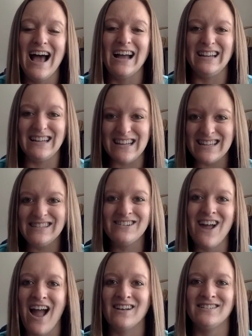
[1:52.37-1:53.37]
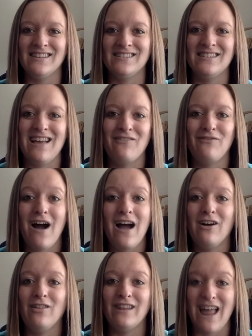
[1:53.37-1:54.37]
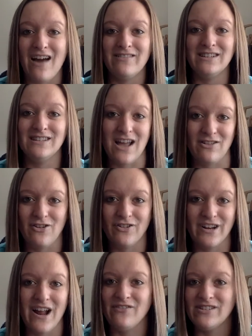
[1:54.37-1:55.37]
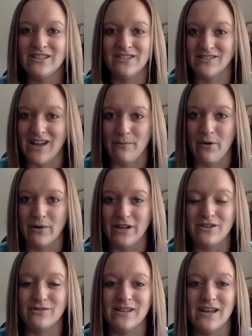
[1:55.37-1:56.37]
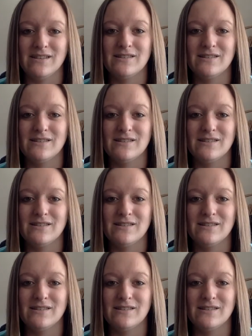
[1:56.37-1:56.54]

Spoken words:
I need easier access to that file than having to download it every single time I want to use it.